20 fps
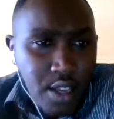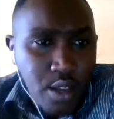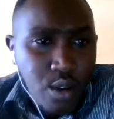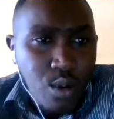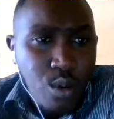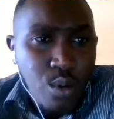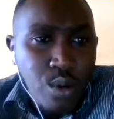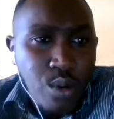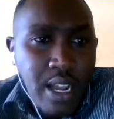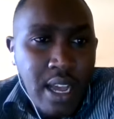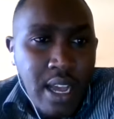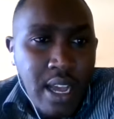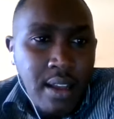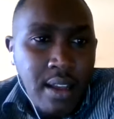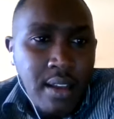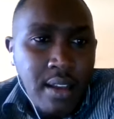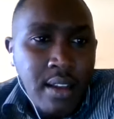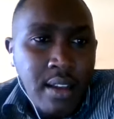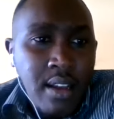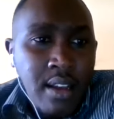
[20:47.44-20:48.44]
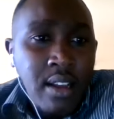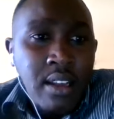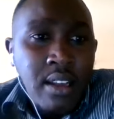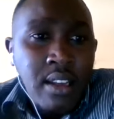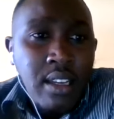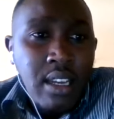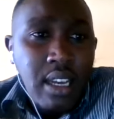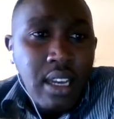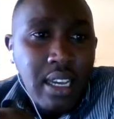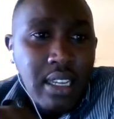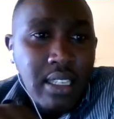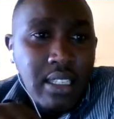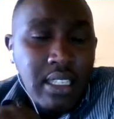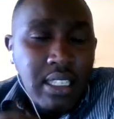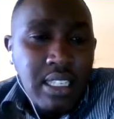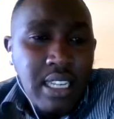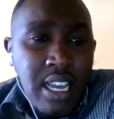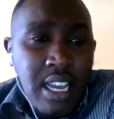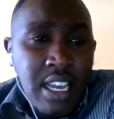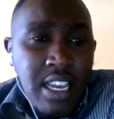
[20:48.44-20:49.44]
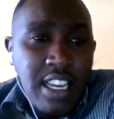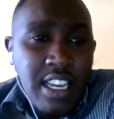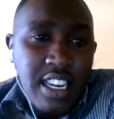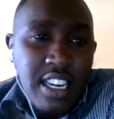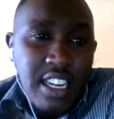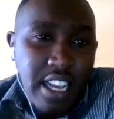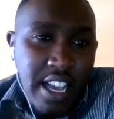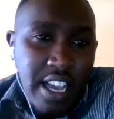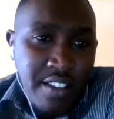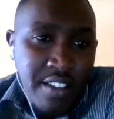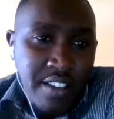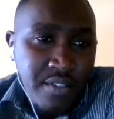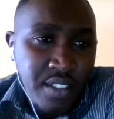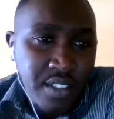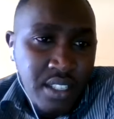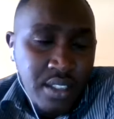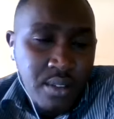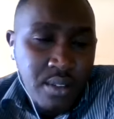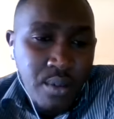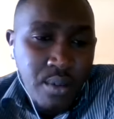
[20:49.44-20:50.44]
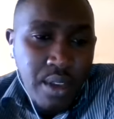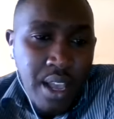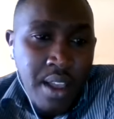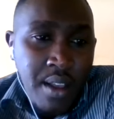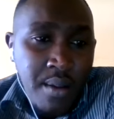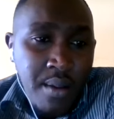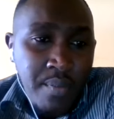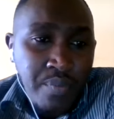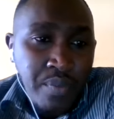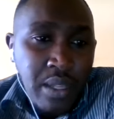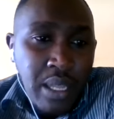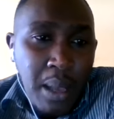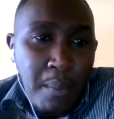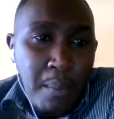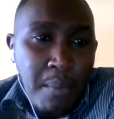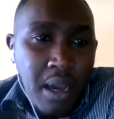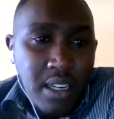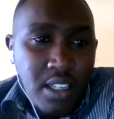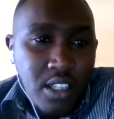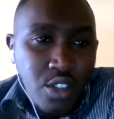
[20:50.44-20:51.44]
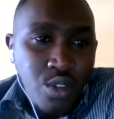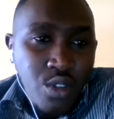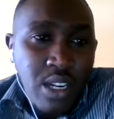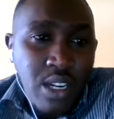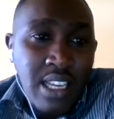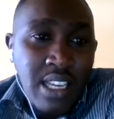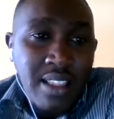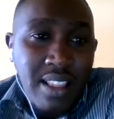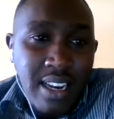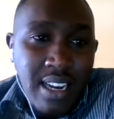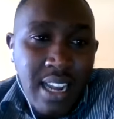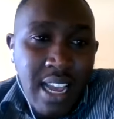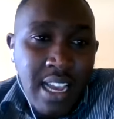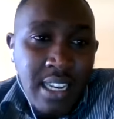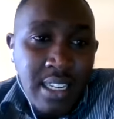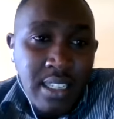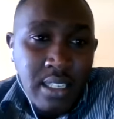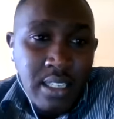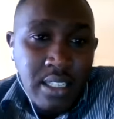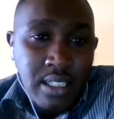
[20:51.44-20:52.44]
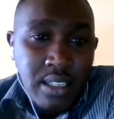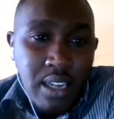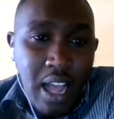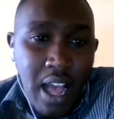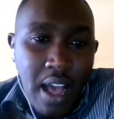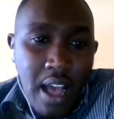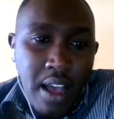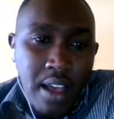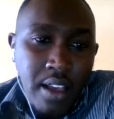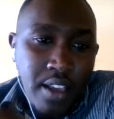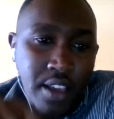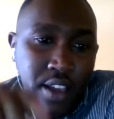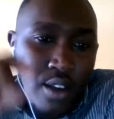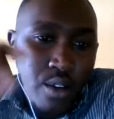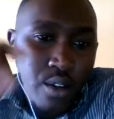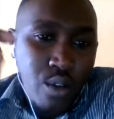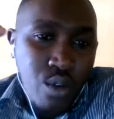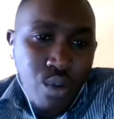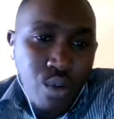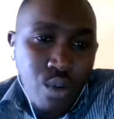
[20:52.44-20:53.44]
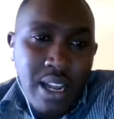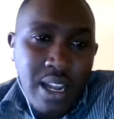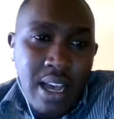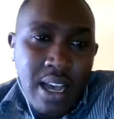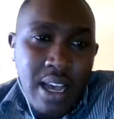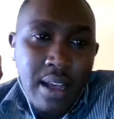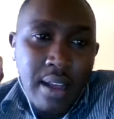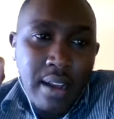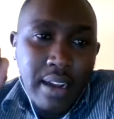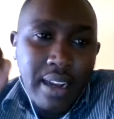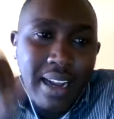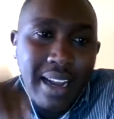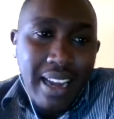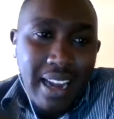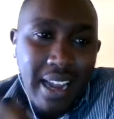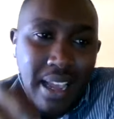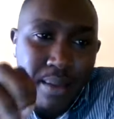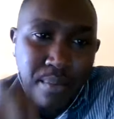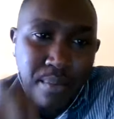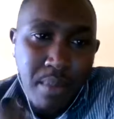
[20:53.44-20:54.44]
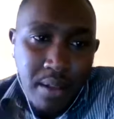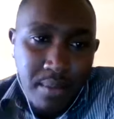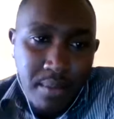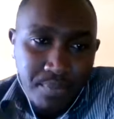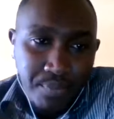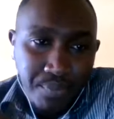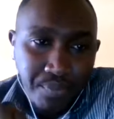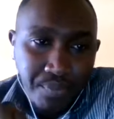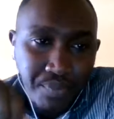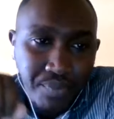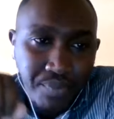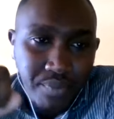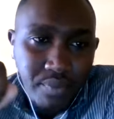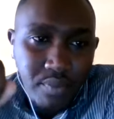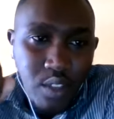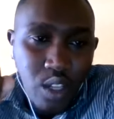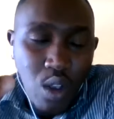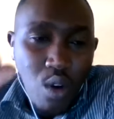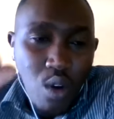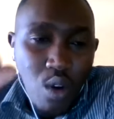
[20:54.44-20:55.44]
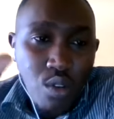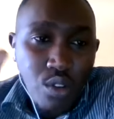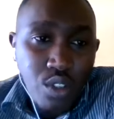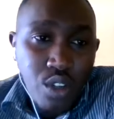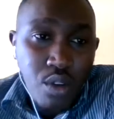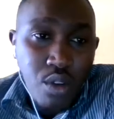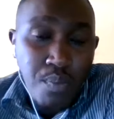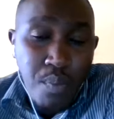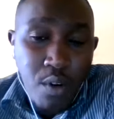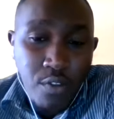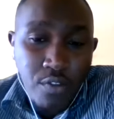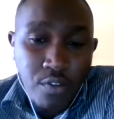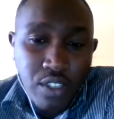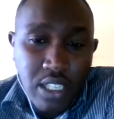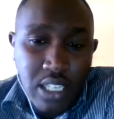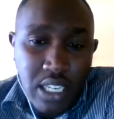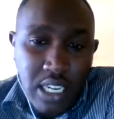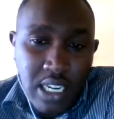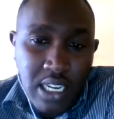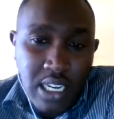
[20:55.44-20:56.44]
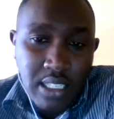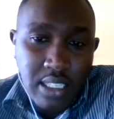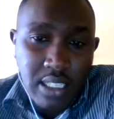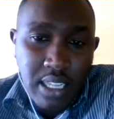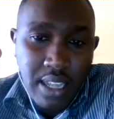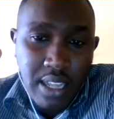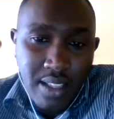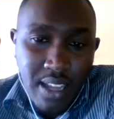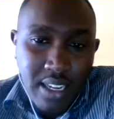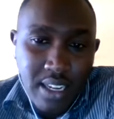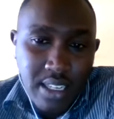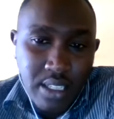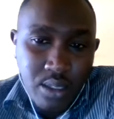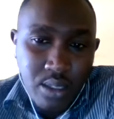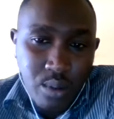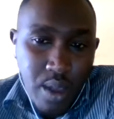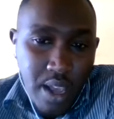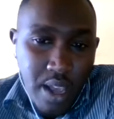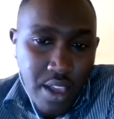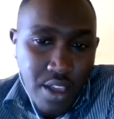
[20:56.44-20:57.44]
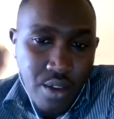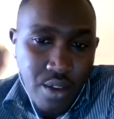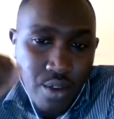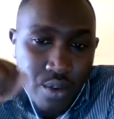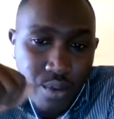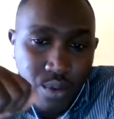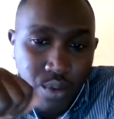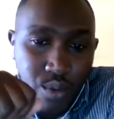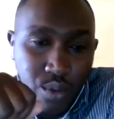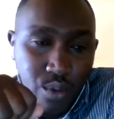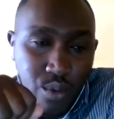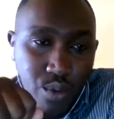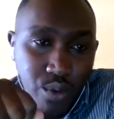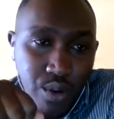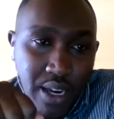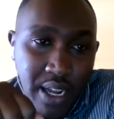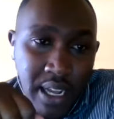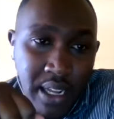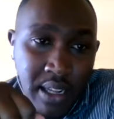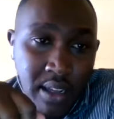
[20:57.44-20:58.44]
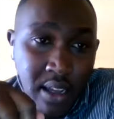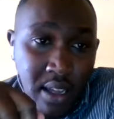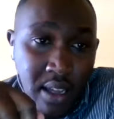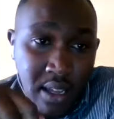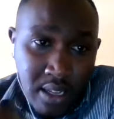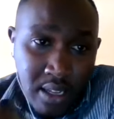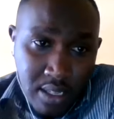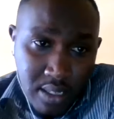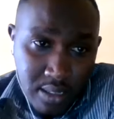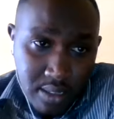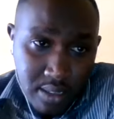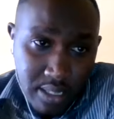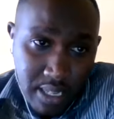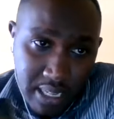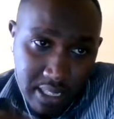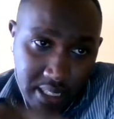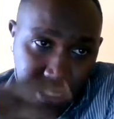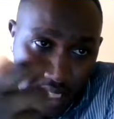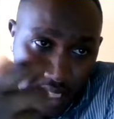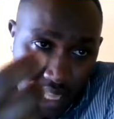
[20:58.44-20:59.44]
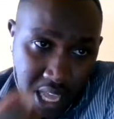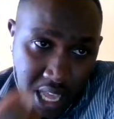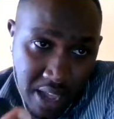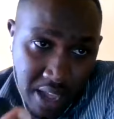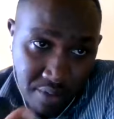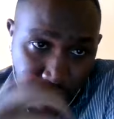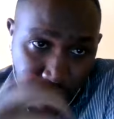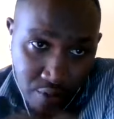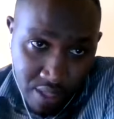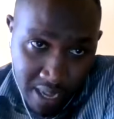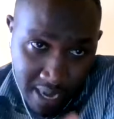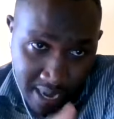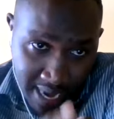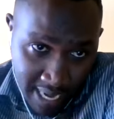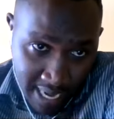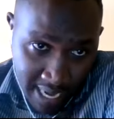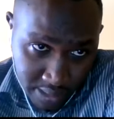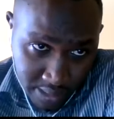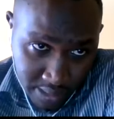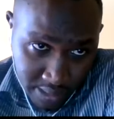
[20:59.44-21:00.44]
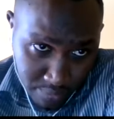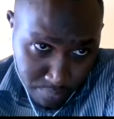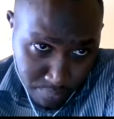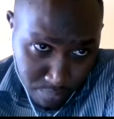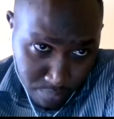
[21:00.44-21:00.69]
he could uh, uh, stay in caves, okay? But during the night, uh, he could uh, climb on top of trees, and that is where he could uh, uh, stay for the night.